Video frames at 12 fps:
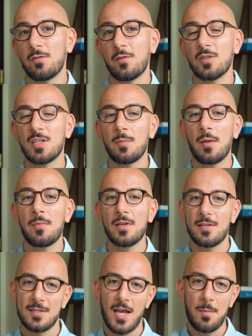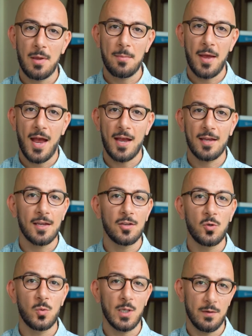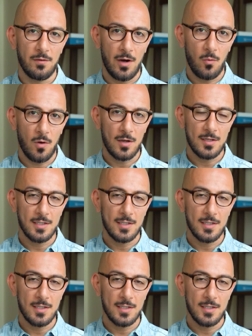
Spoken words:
First Amendment has got my back, I could do whatever I want.